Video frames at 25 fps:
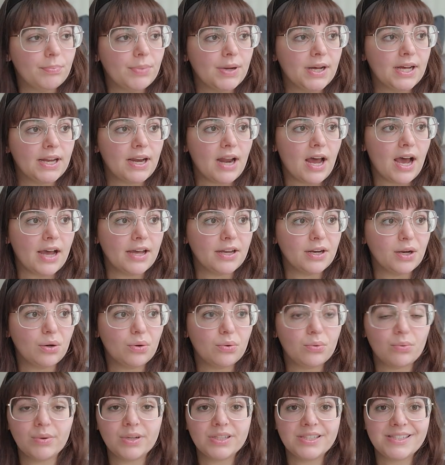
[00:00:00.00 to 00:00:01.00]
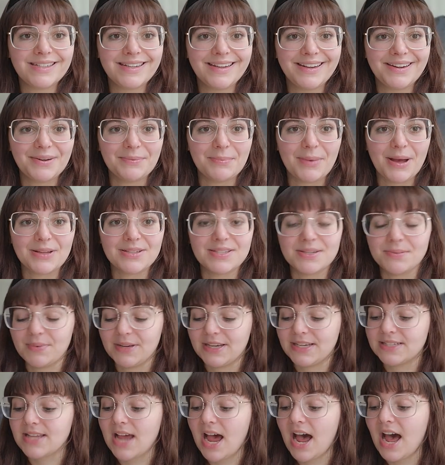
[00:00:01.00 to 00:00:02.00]
but I don't want to hear about it
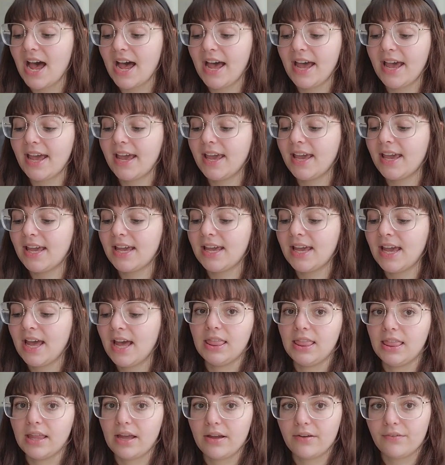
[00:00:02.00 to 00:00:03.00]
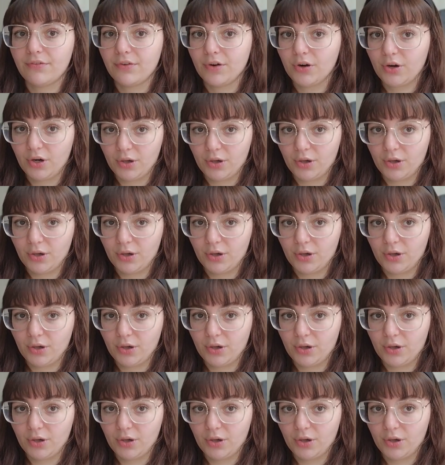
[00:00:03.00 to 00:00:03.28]
because I love